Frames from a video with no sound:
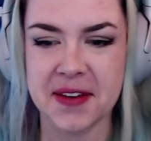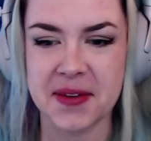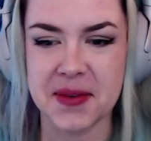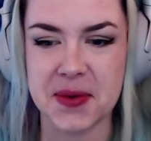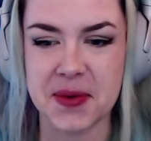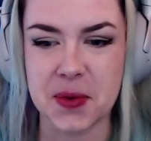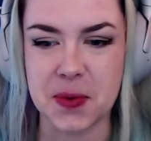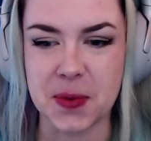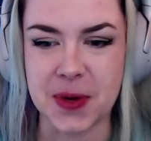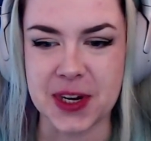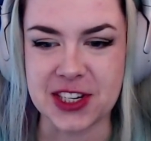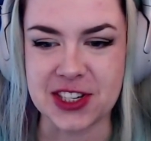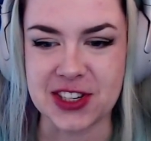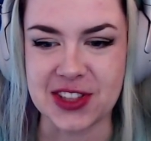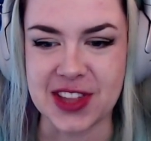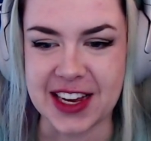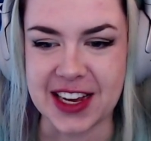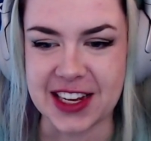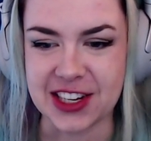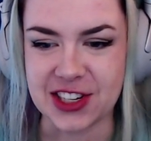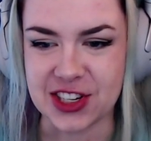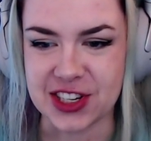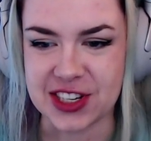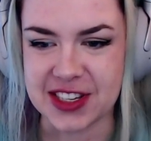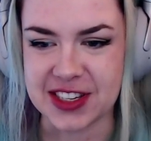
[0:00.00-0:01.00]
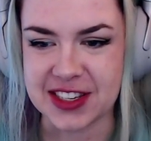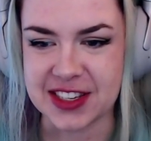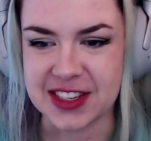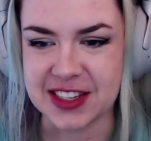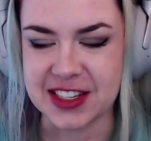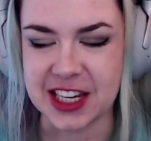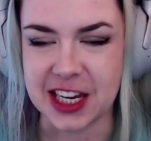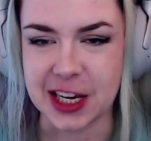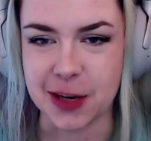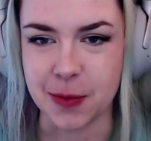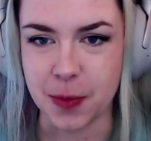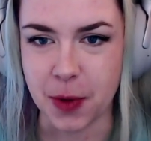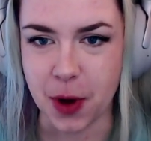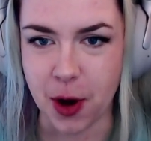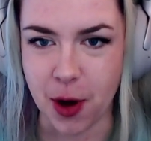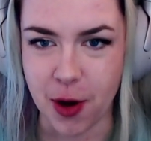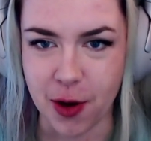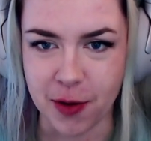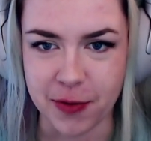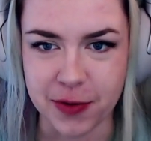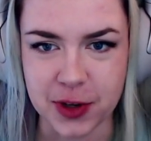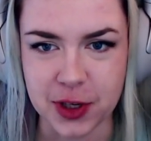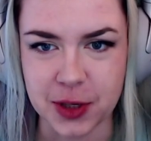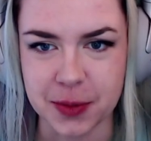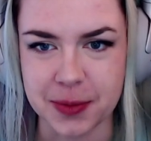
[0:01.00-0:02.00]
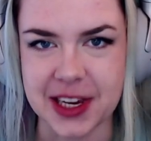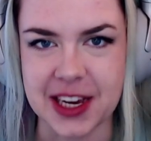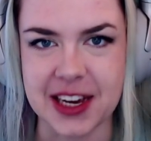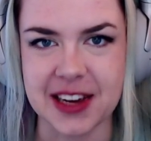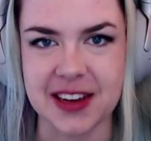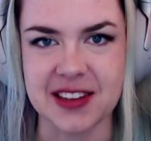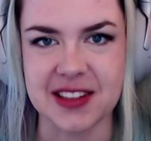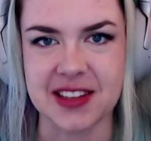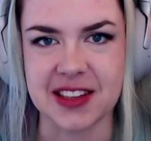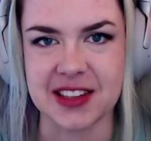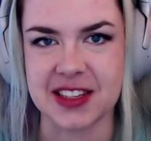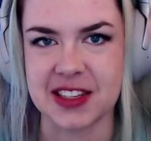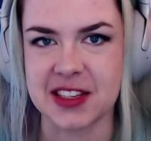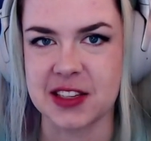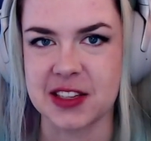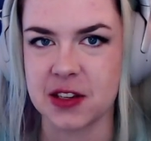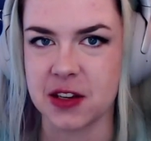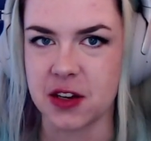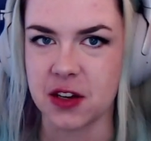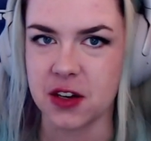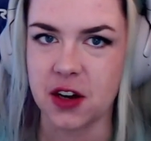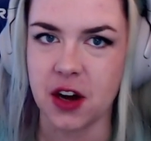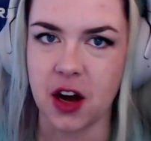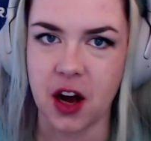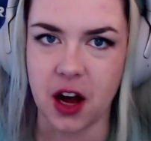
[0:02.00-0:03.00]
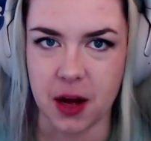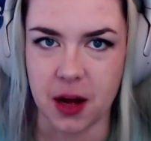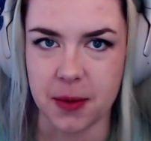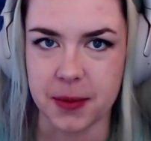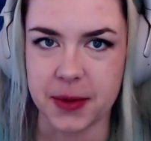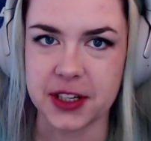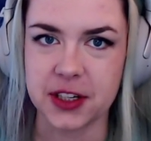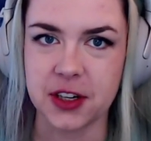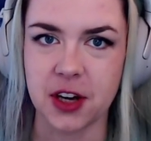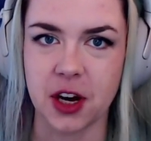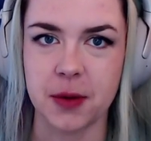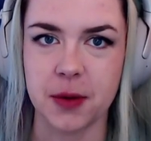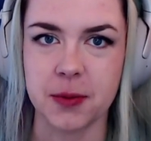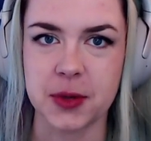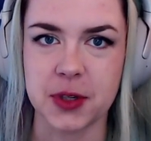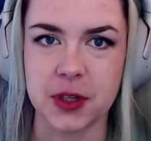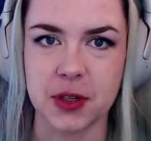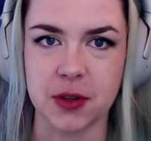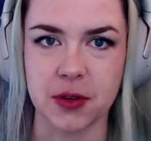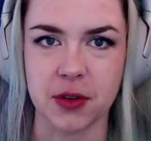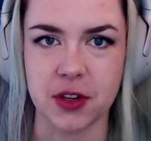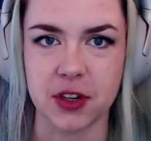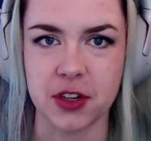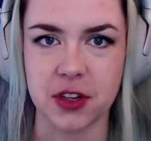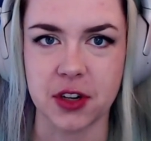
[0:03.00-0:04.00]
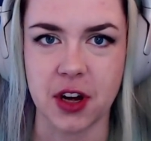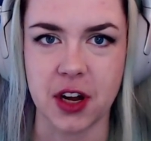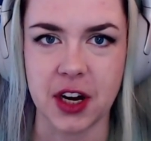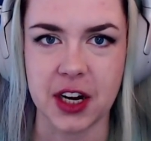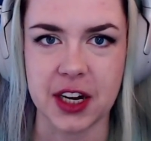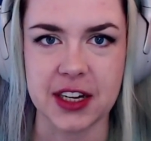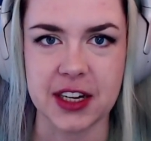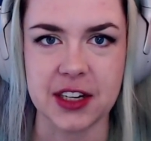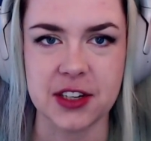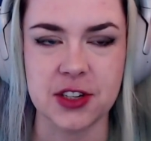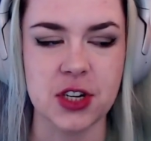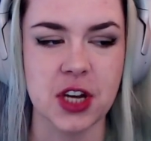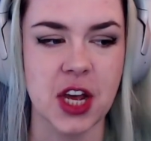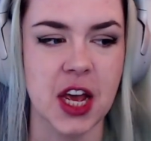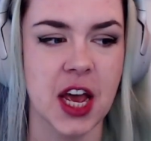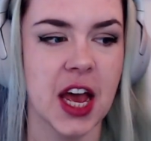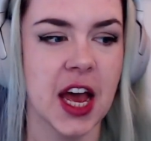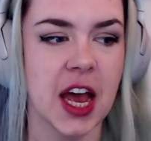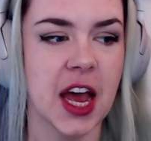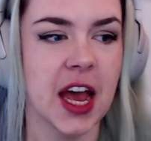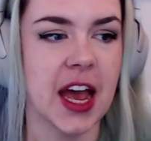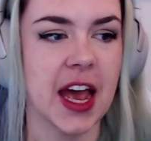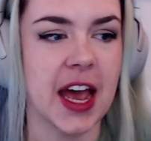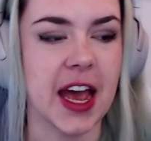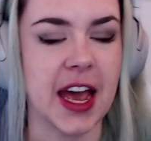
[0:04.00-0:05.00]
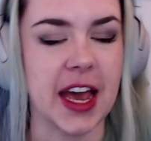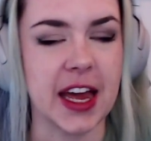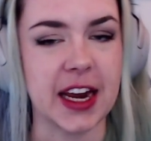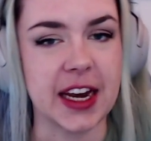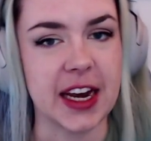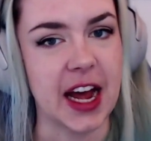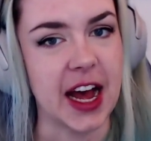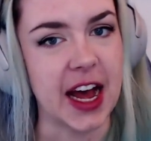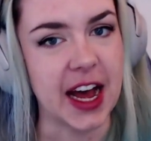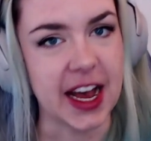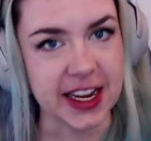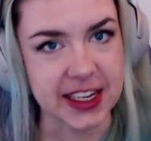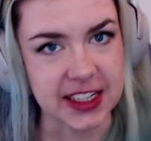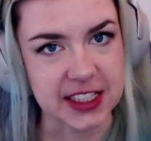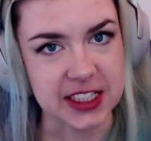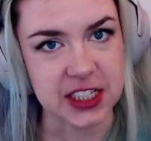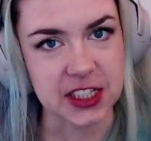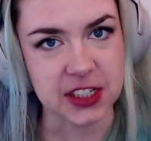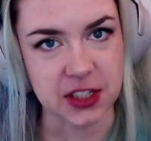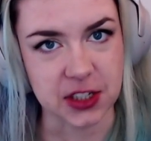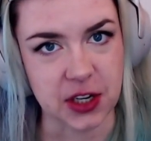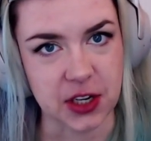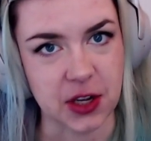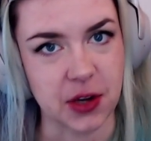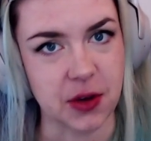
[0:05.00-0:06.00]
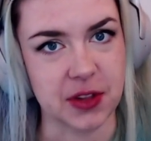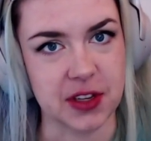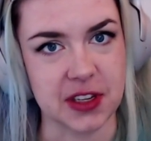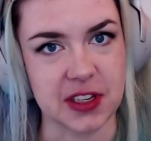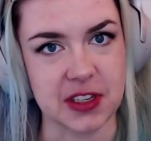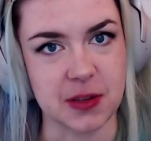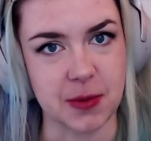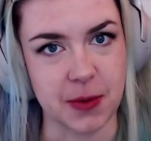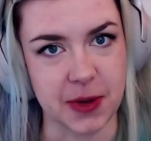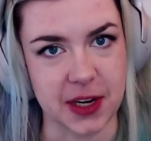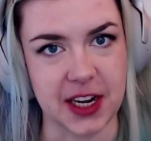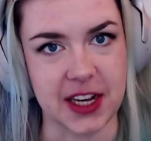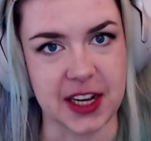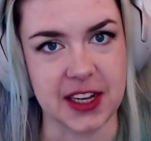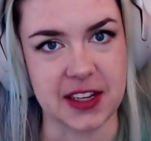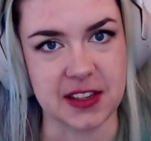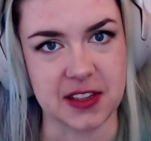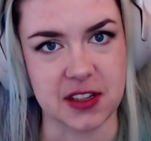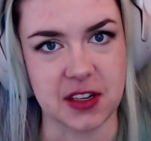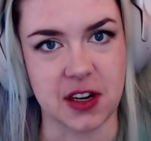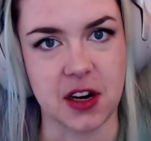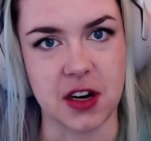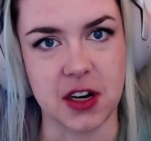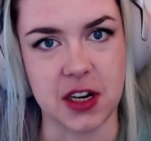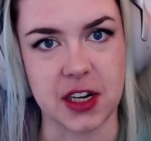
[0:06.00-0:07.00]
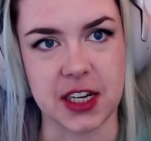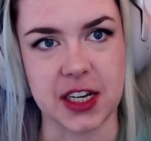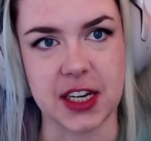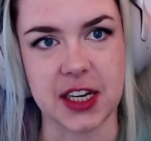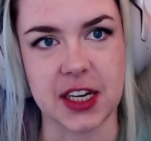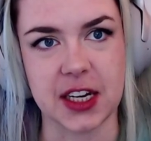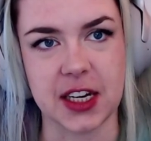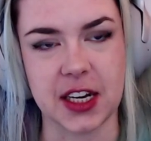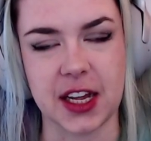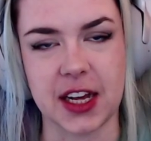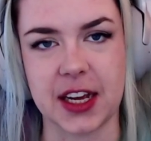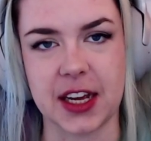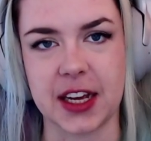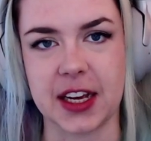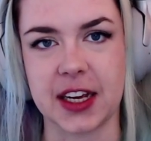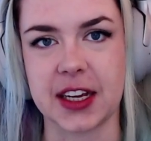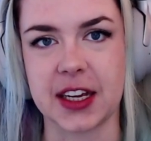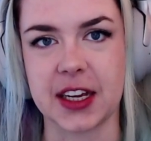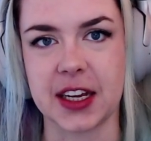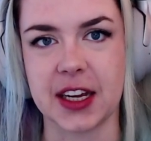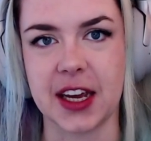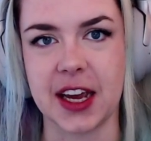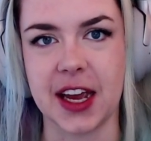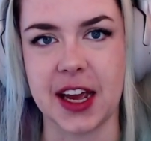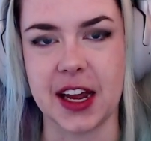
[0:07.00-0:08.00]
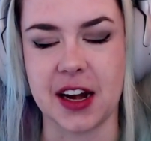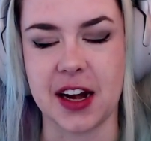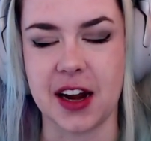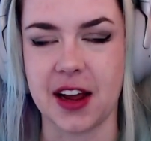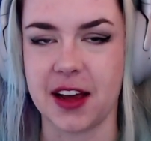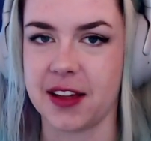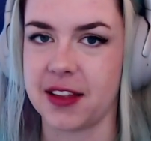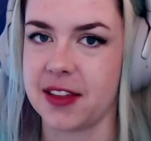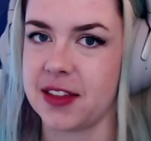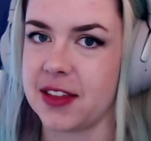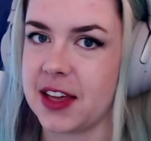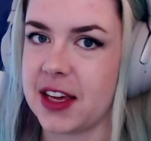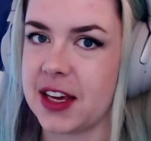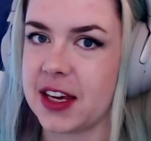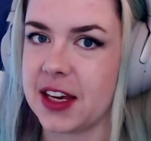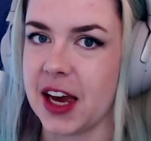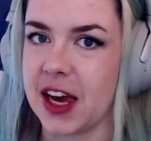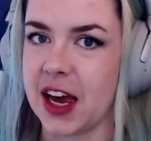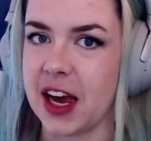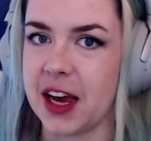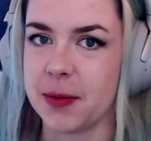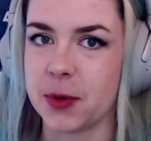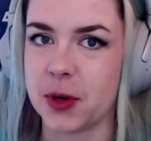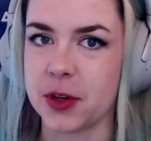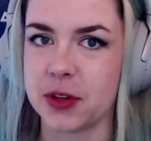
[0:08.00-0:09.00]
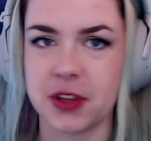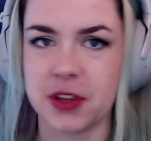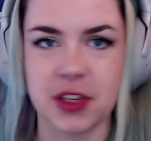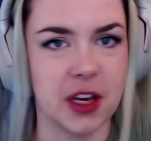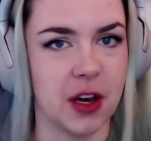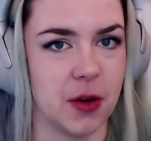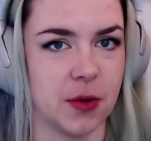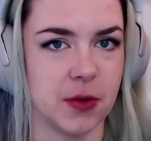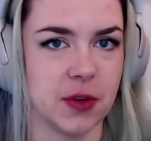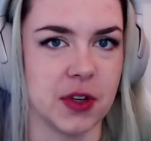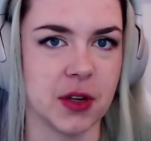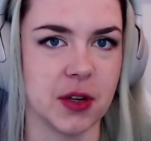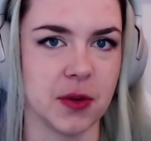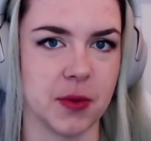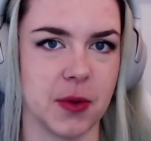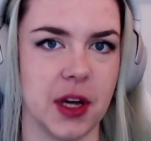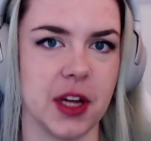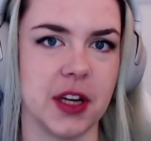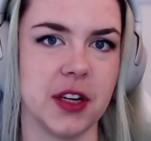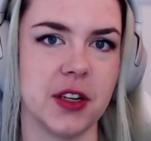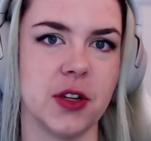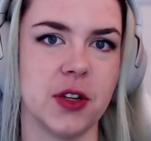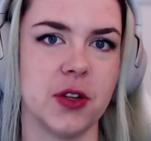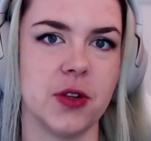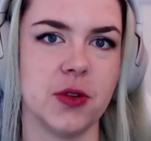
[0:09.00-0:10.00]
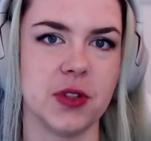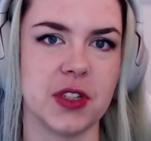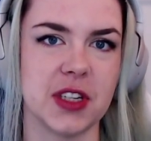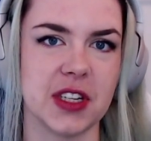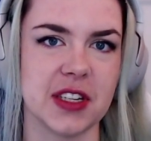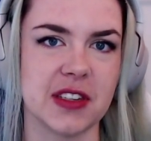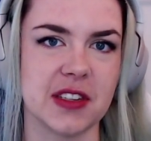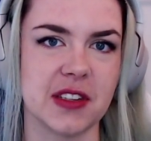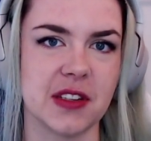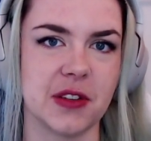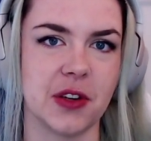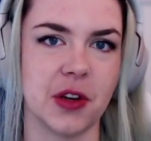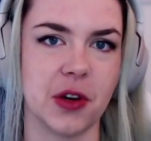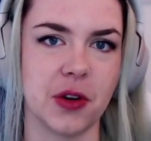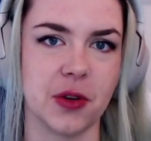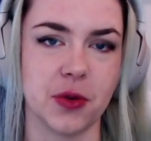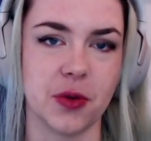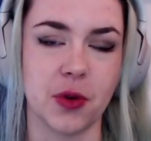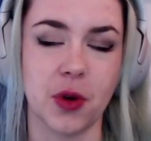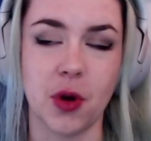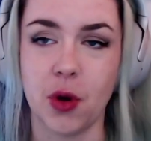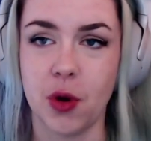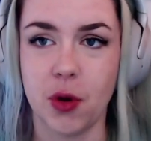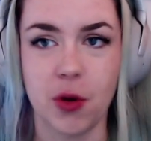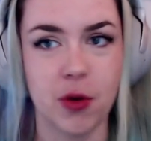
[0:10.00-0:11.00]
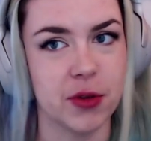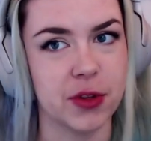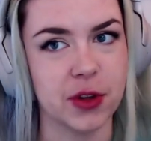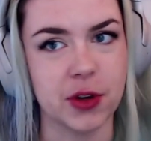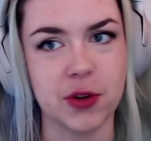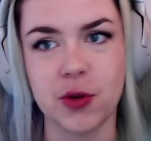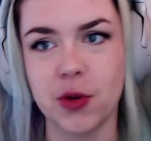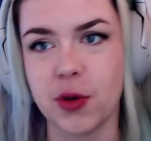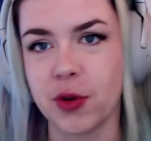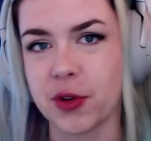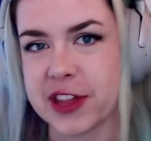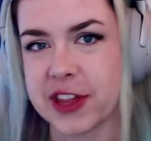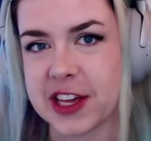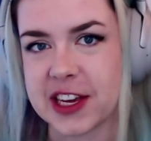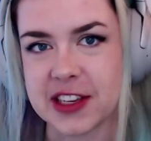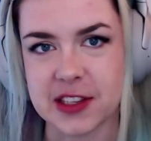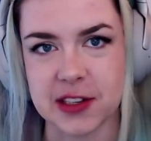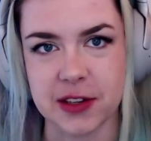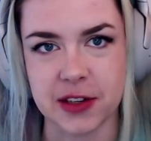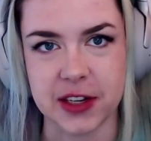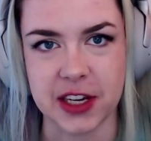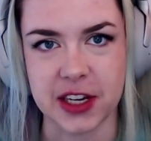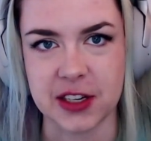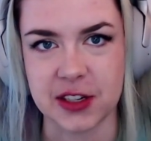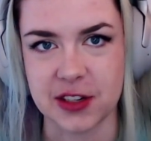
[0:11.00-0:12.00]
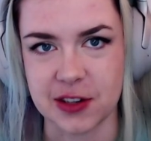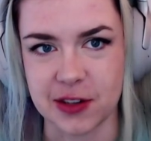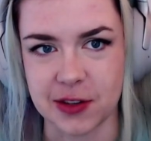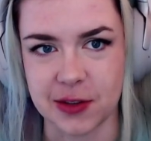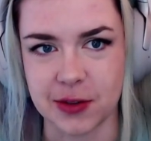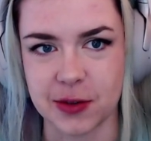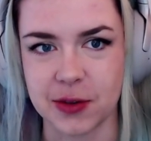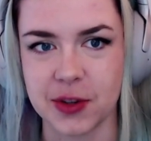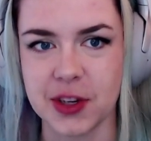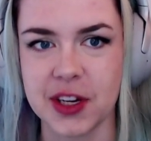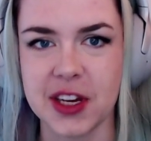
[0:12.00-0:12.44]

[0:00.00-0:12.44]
which they just skip over because it's common computer knowledge. And I didn't know this when I started, and I think I'm not the only one who doesn't know all the cool things you can do.